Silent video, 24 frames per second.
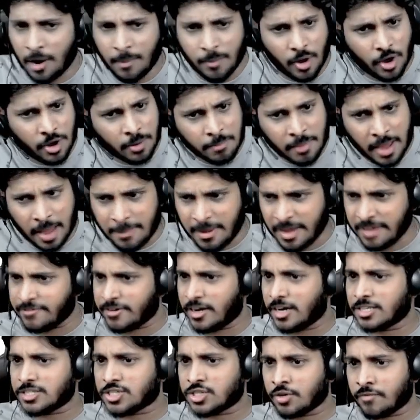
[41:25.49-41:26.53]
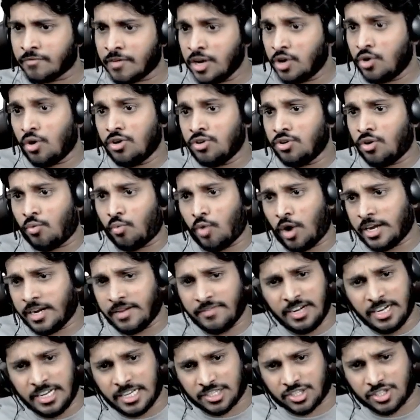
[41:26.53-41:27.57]
or maybe worst. We don't know, whatever
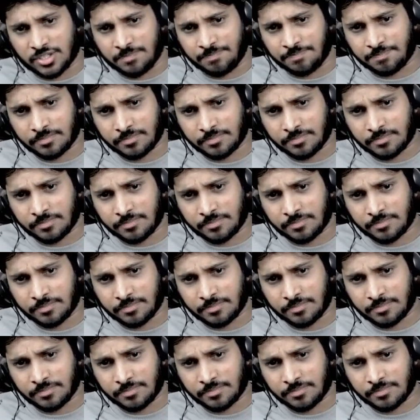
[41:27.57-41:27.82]
it is.